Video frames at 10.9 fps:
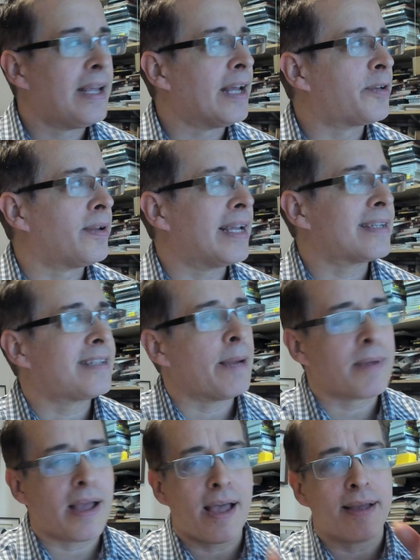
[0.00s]
Until next
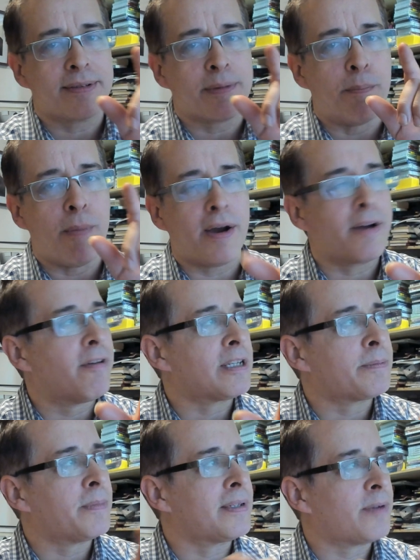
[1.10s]
time, guys, Merry
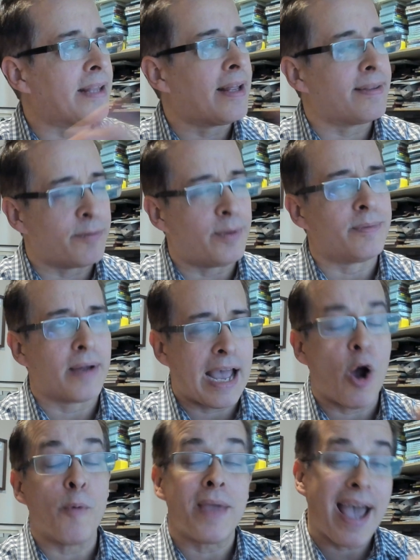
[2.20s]
Christmas. I
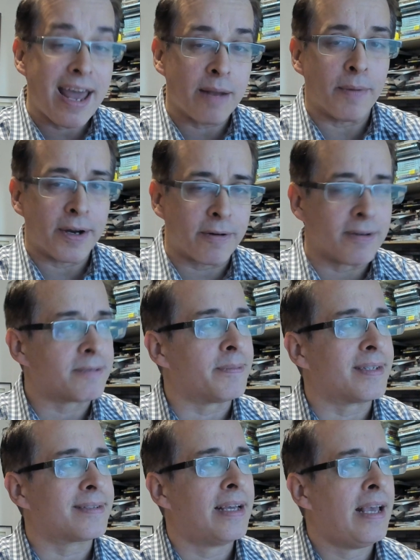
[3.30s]
hope you had a Merry
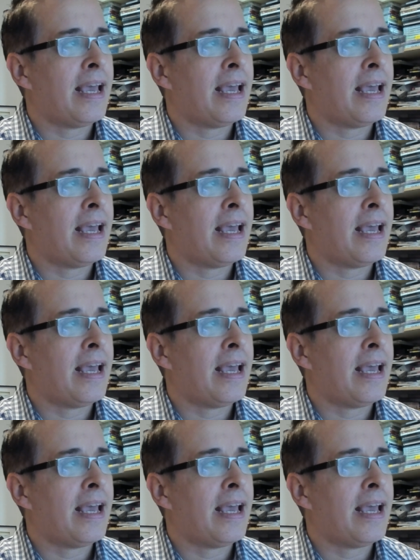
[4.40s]
Christmas.